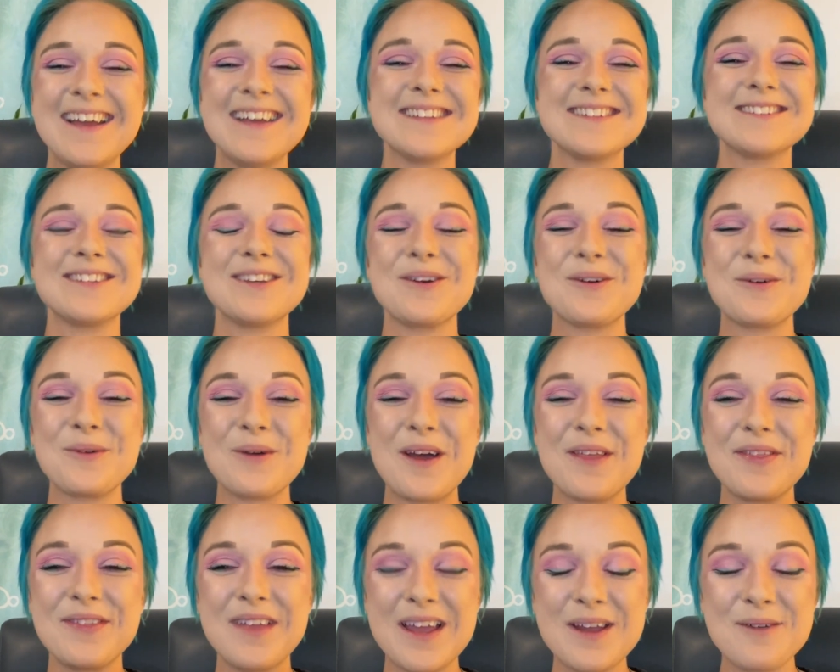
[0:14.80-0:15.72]
So
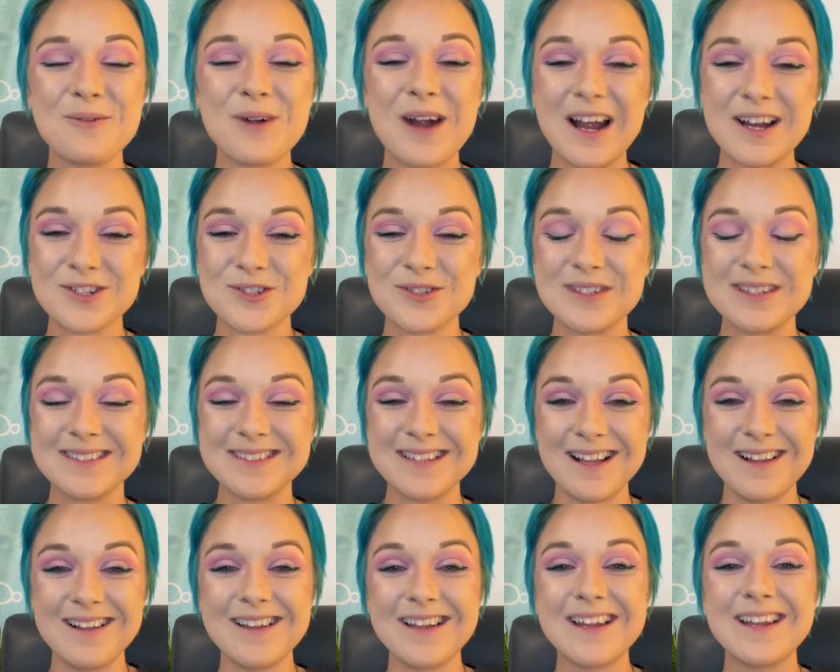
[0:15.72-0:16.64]
they were actually
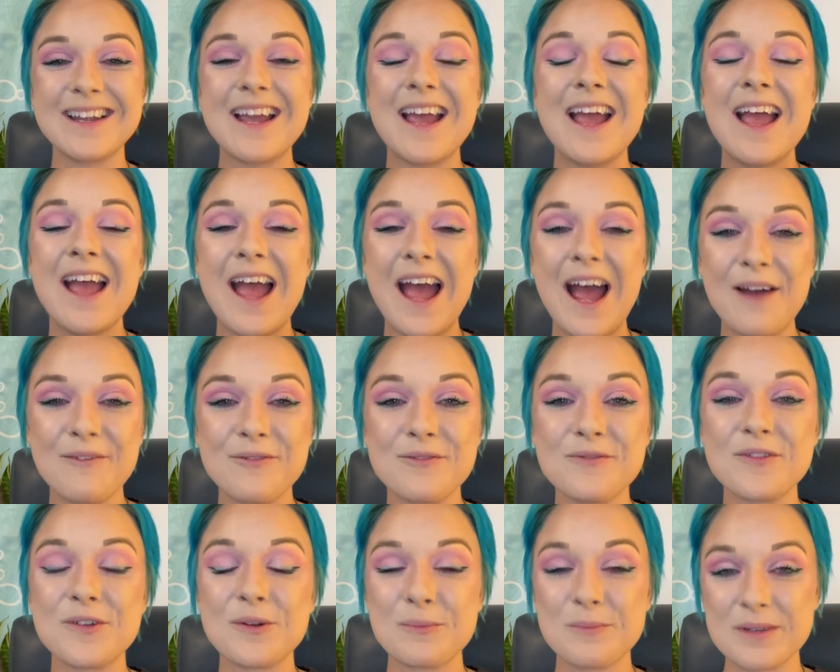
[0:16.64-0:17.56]
selling half
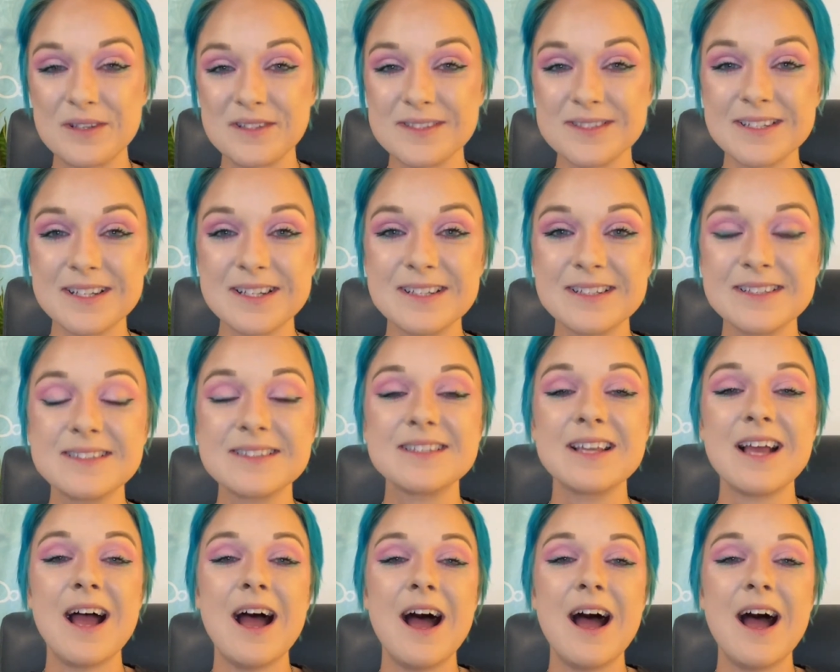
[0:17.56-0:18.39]
of their business.